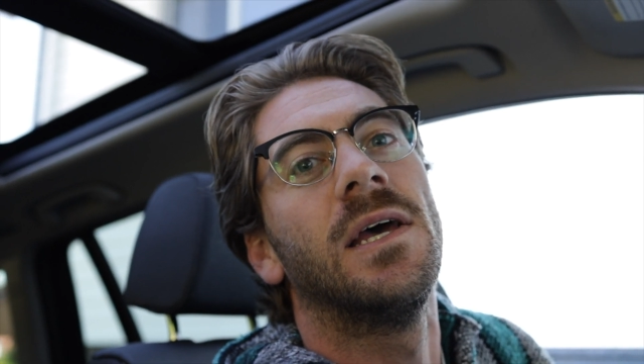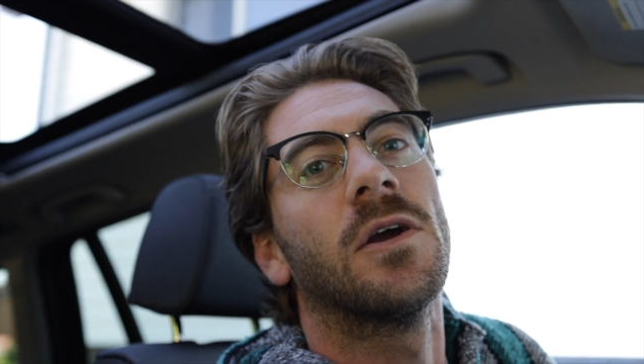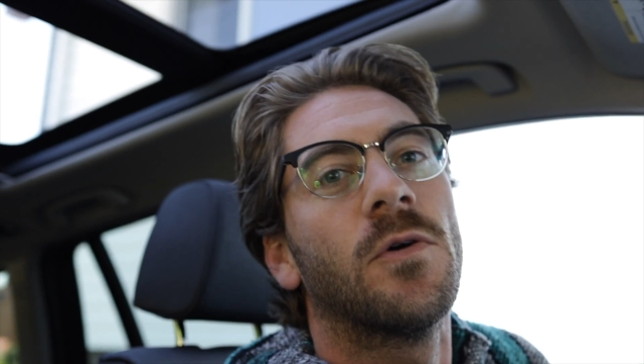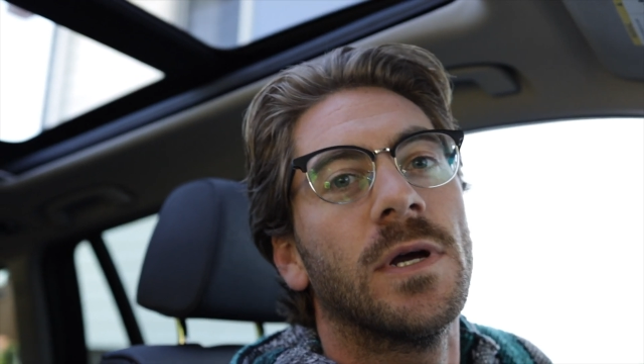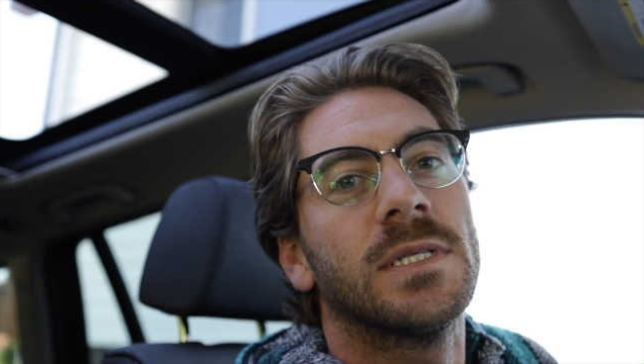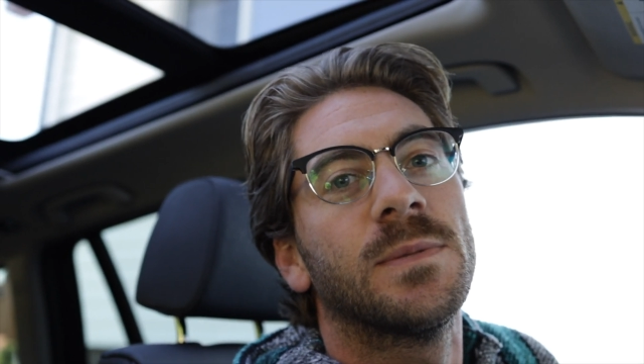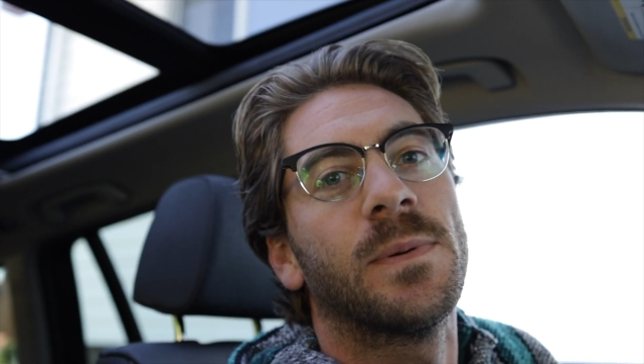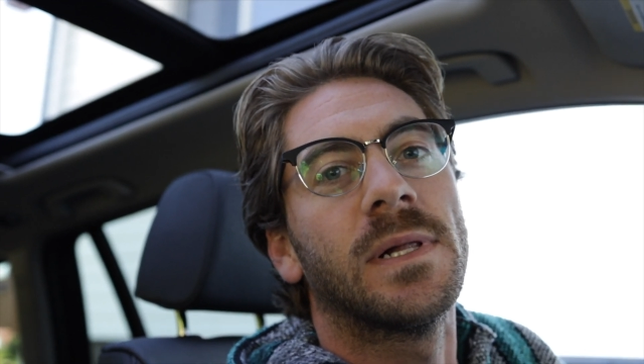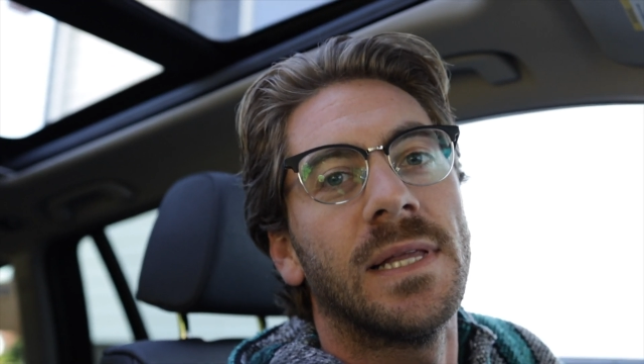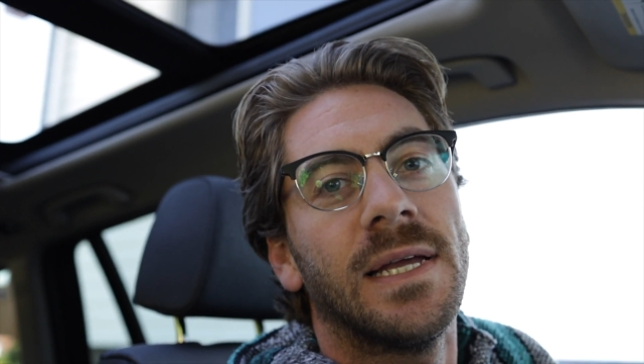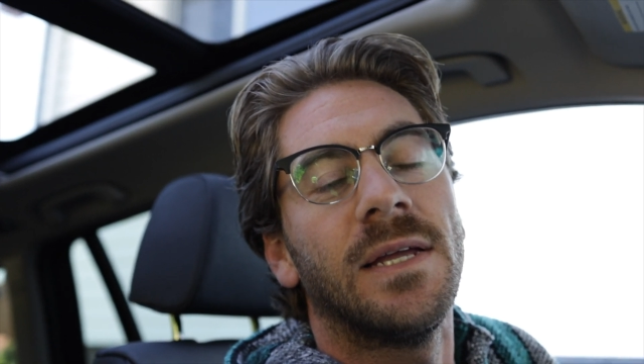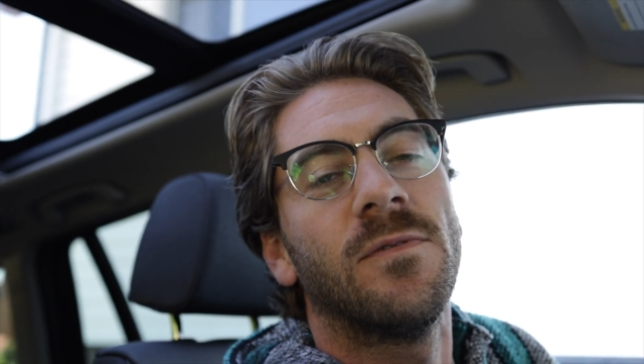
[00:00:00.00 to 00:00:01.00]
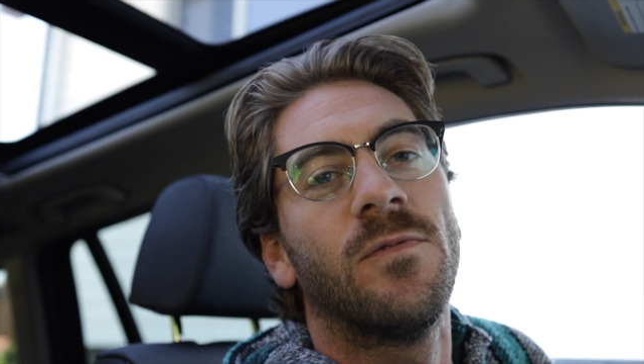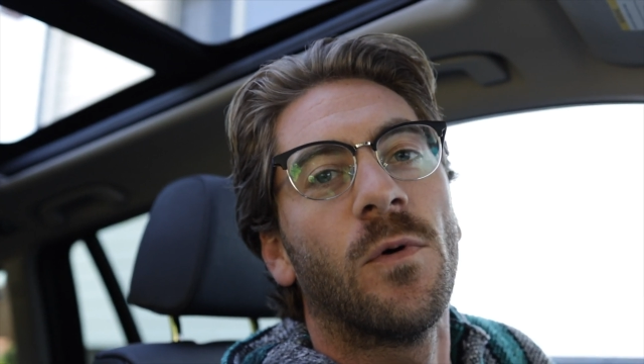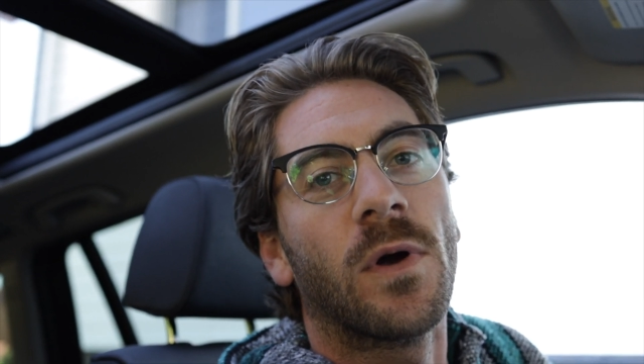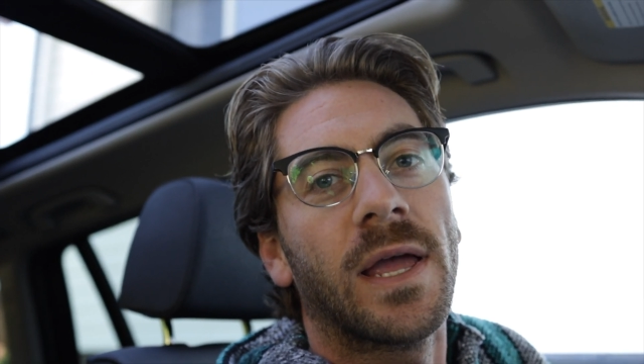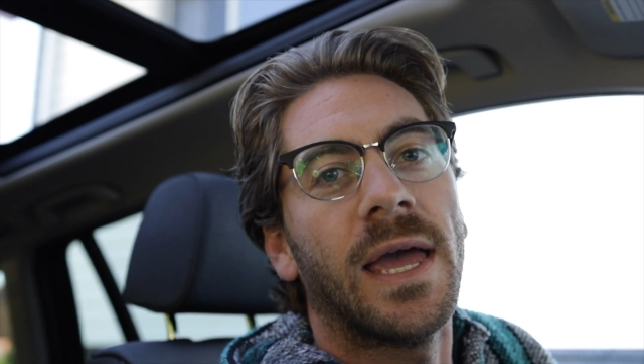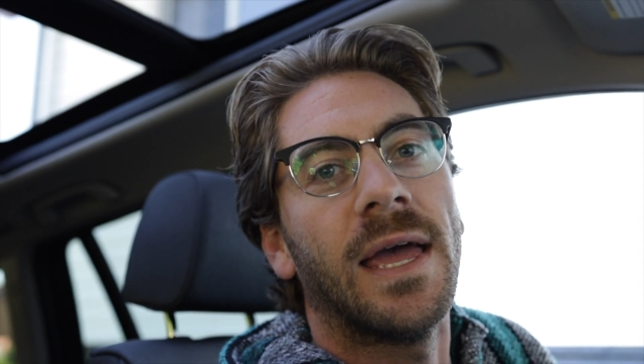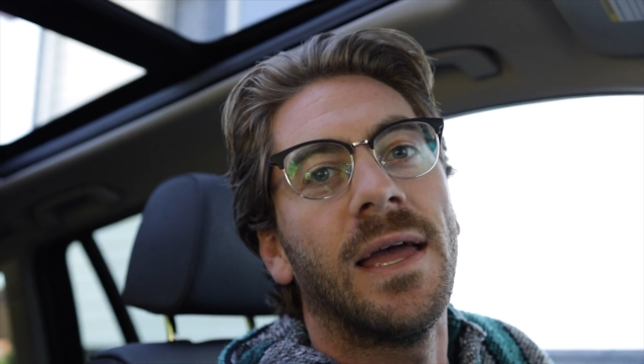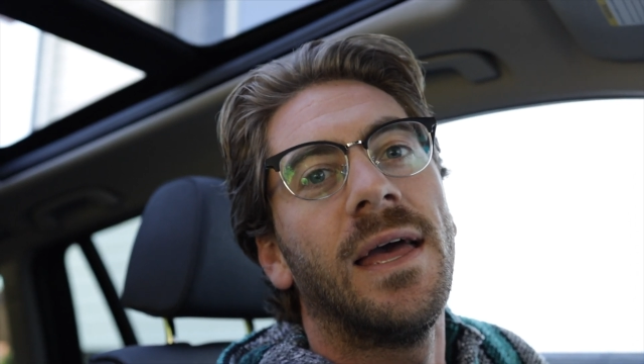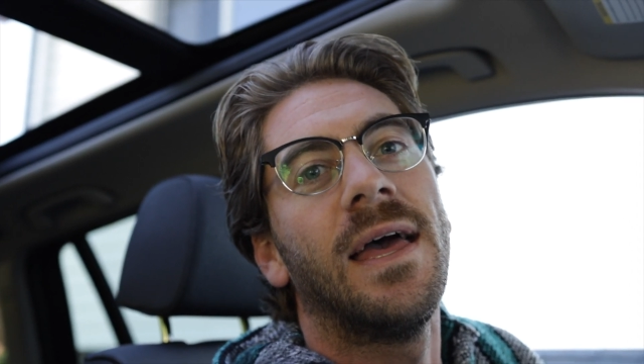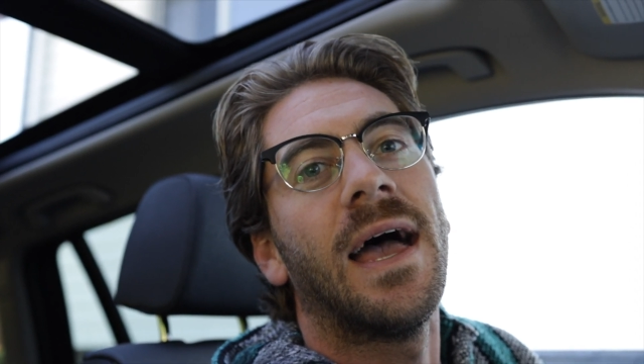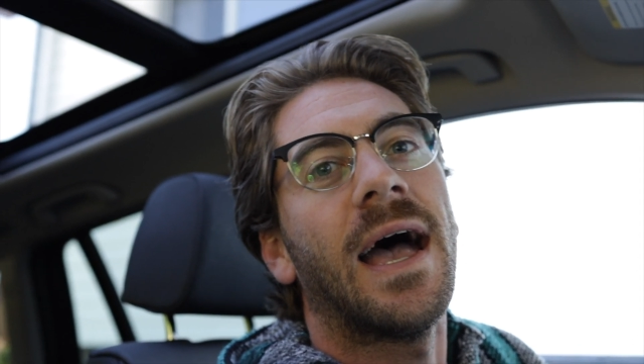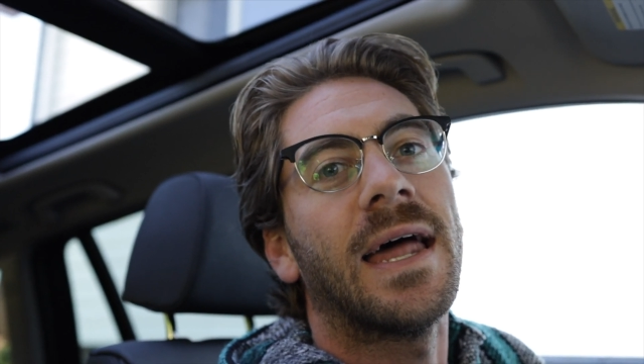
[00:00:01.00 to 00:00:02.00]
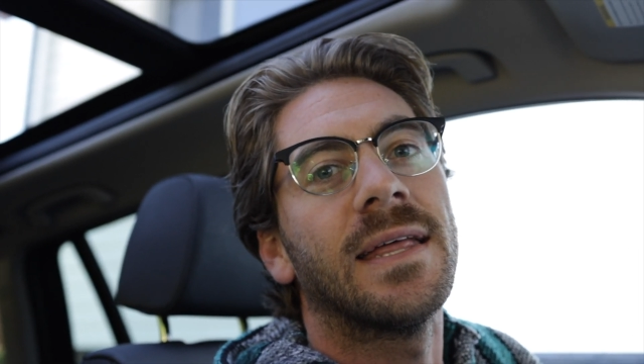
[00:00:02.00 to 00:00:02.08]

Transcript: crisp, clean 4K out